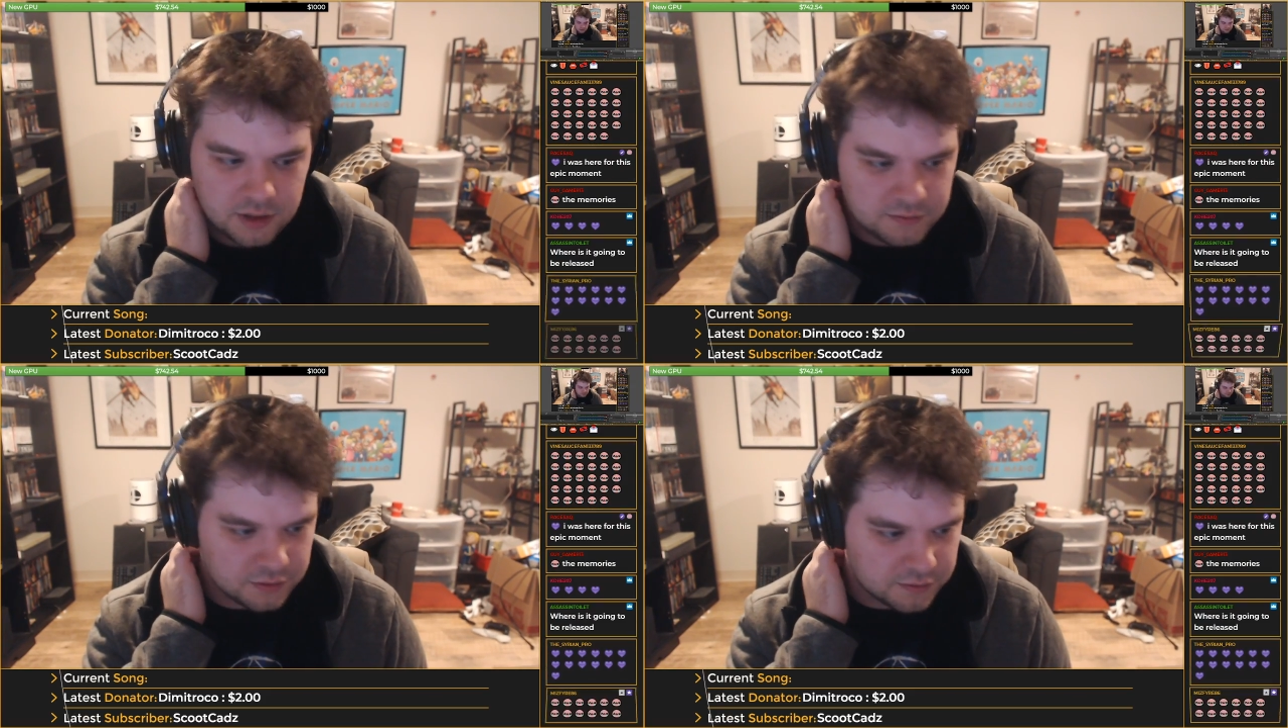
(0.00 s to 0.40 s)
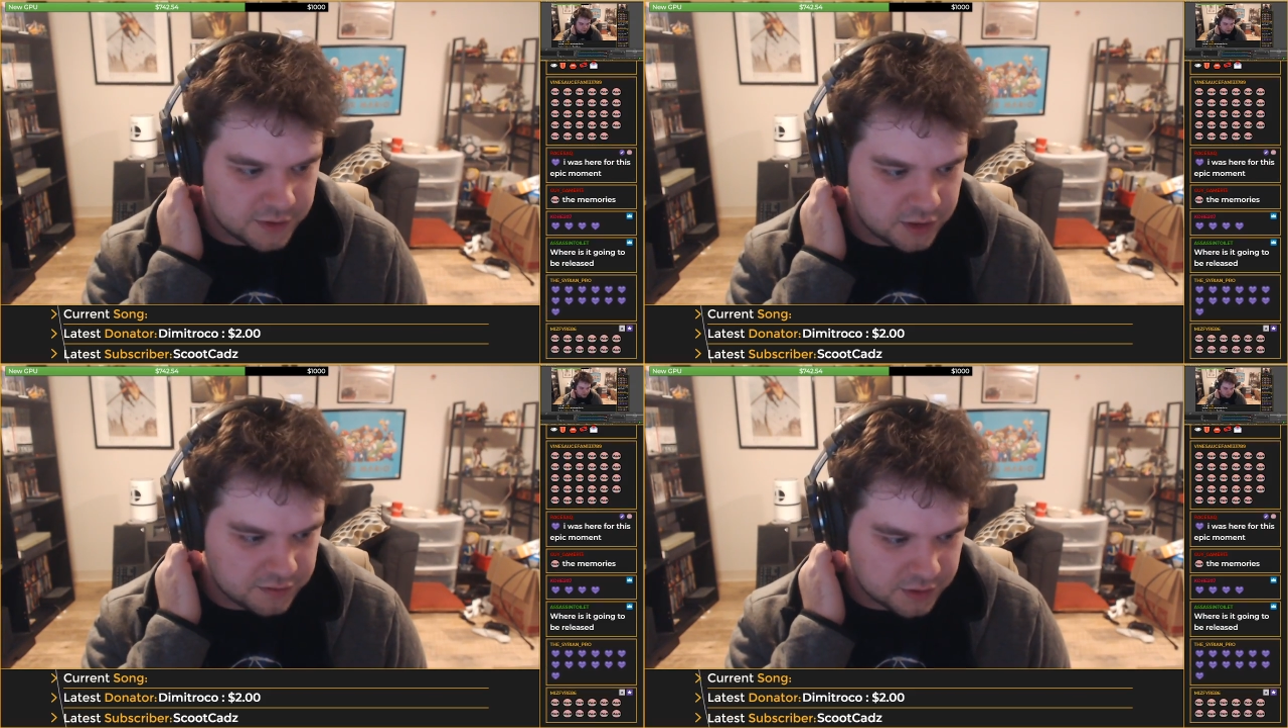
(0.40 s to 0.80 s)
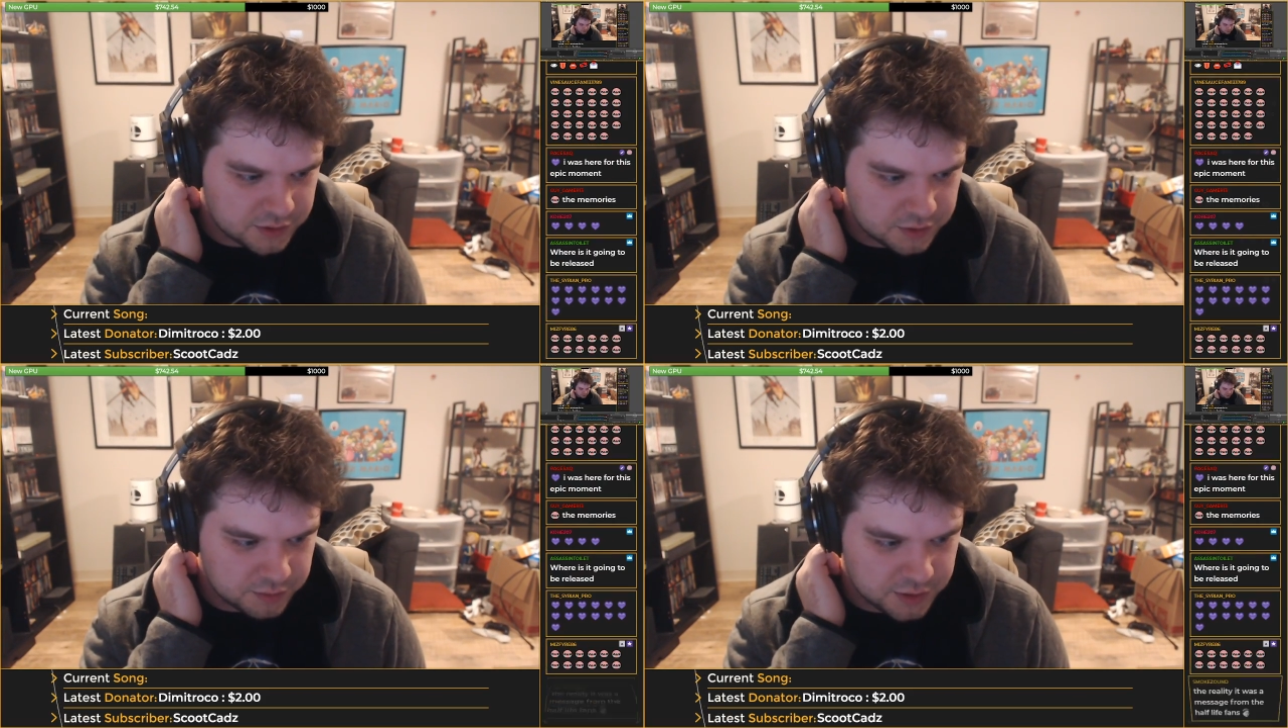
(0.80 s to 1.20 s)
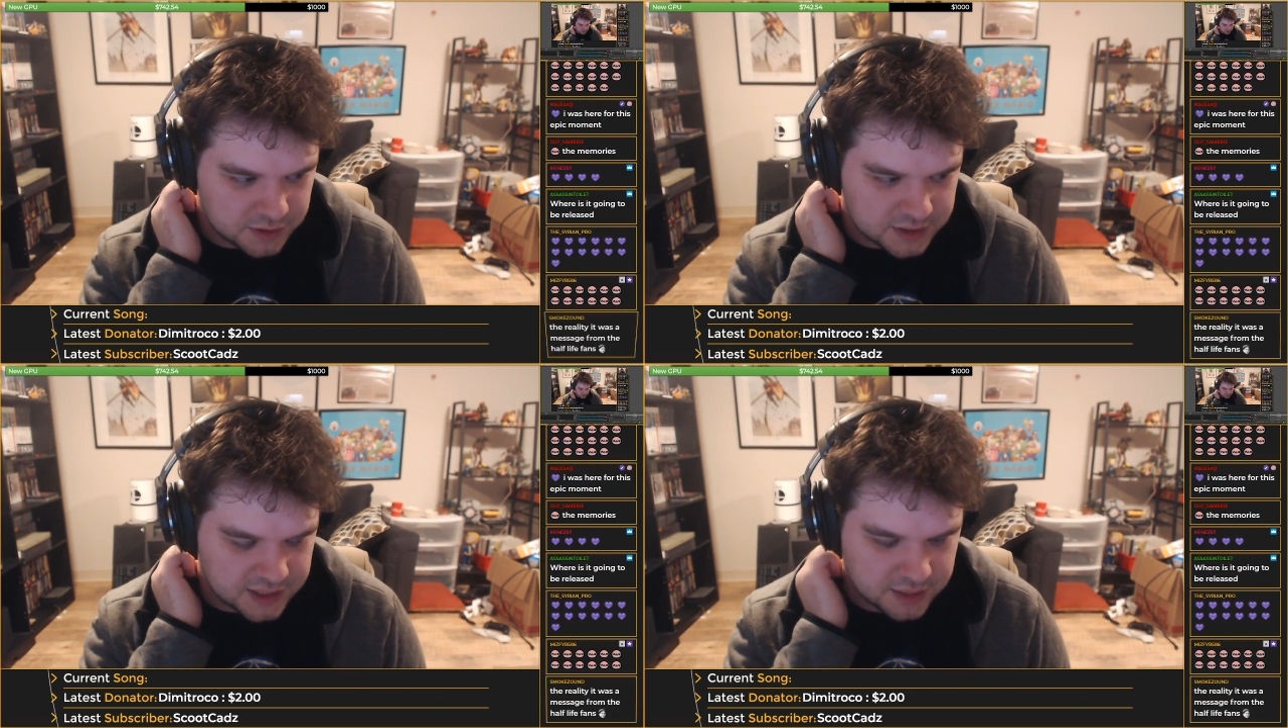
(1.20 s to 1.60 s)
for a very, very short
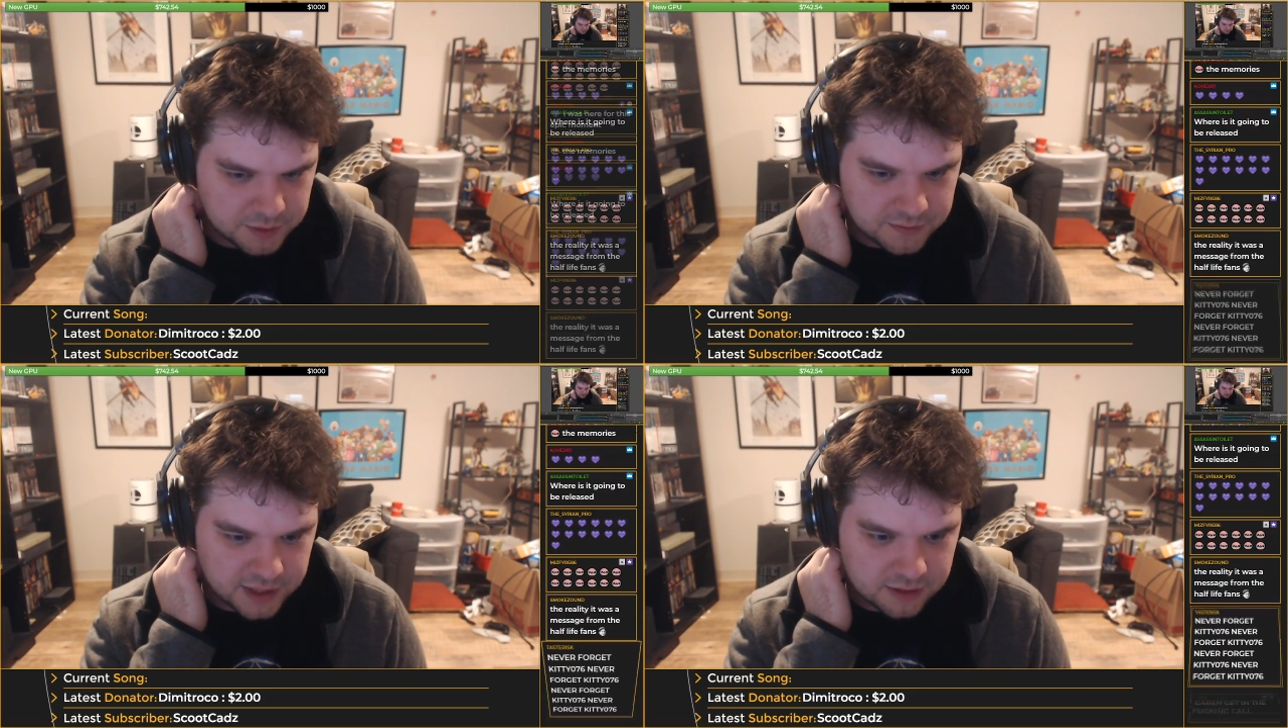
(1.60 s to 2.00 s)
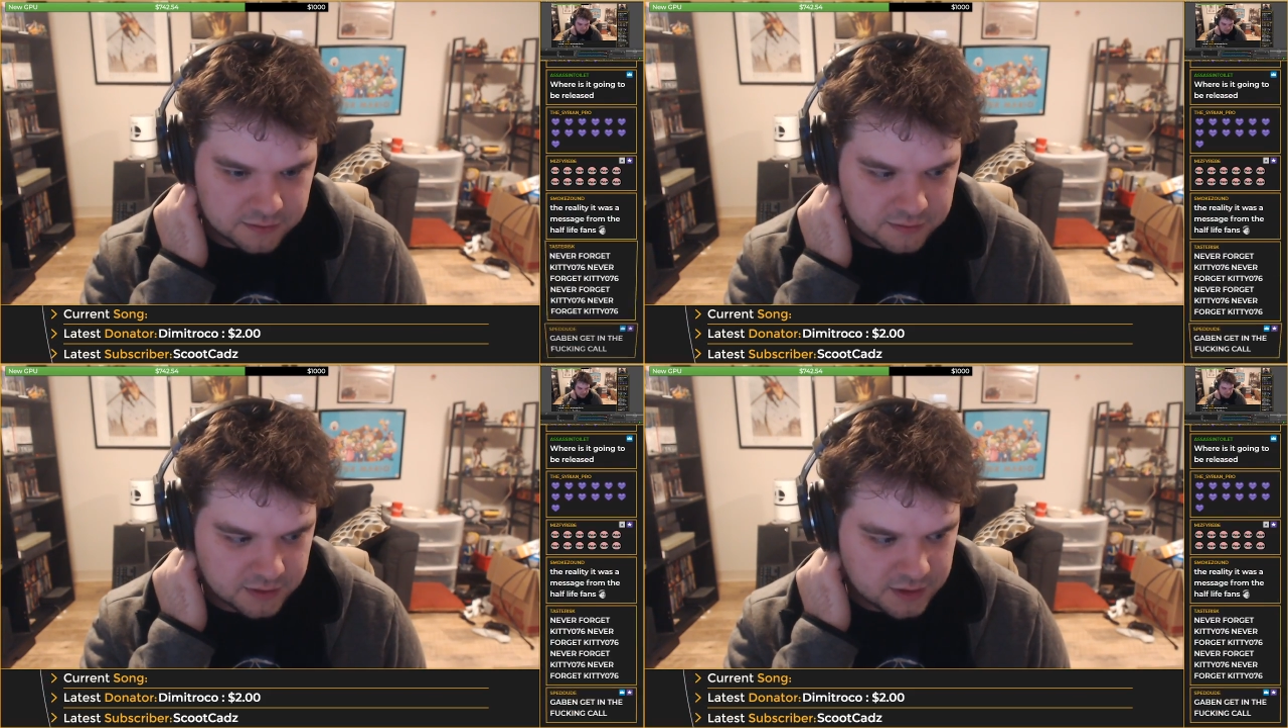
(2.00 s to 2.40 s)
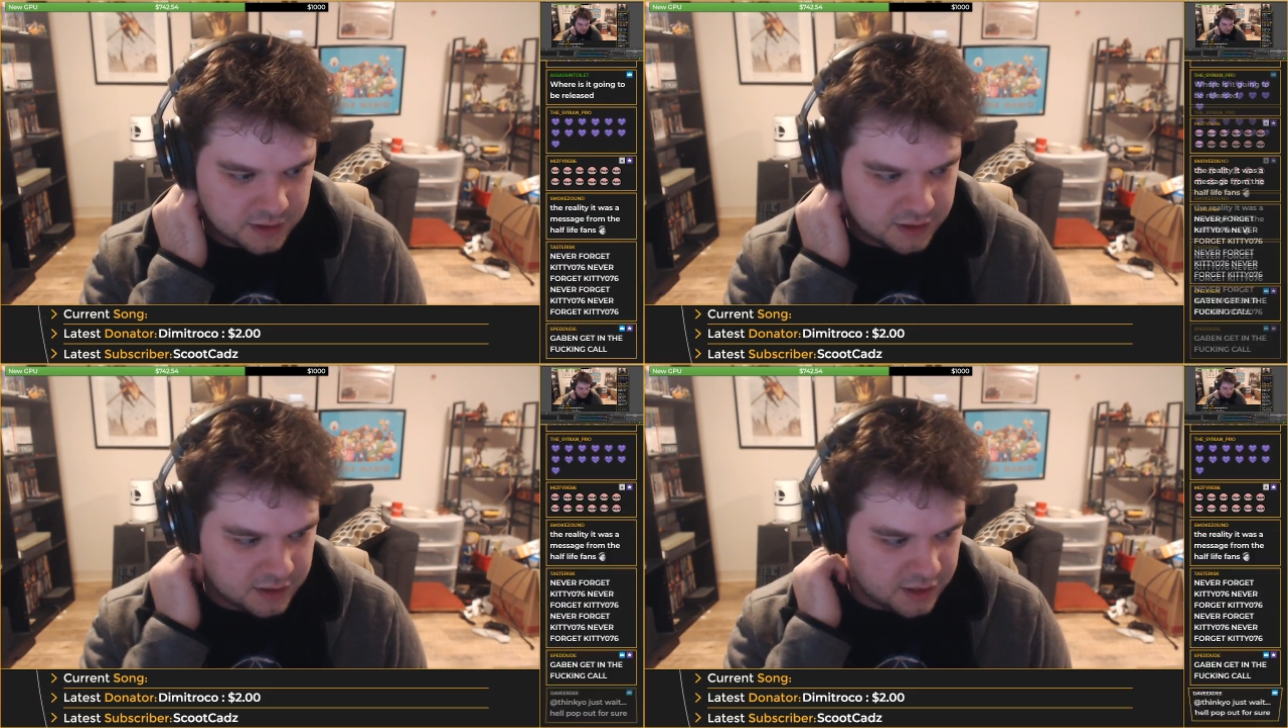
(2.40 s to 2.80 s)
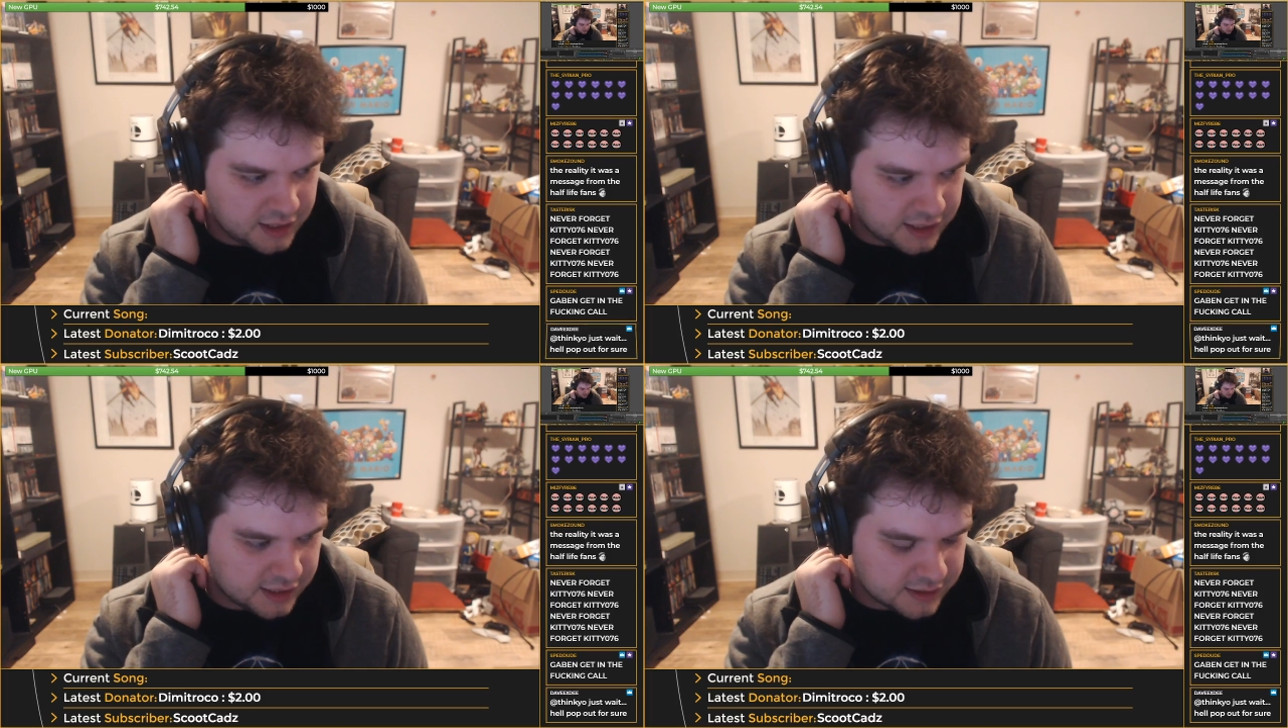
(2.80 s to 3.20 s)
period of time at Valve.
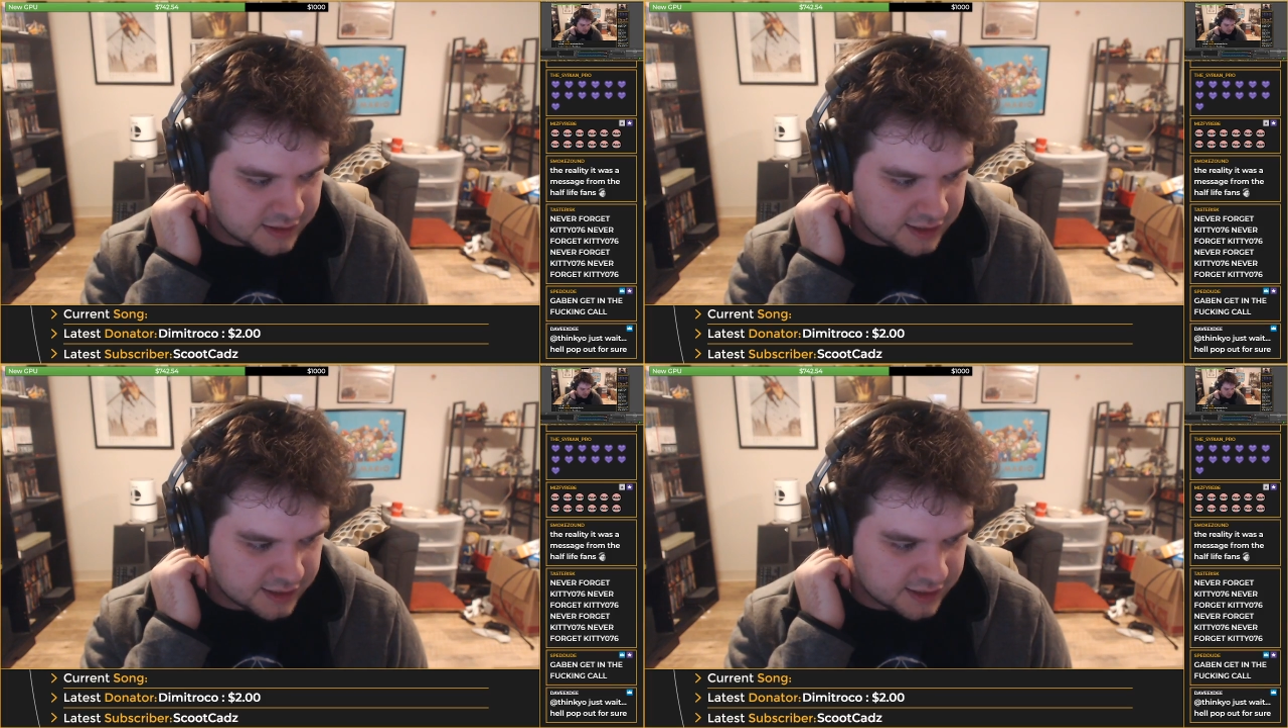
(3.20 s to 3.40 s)
And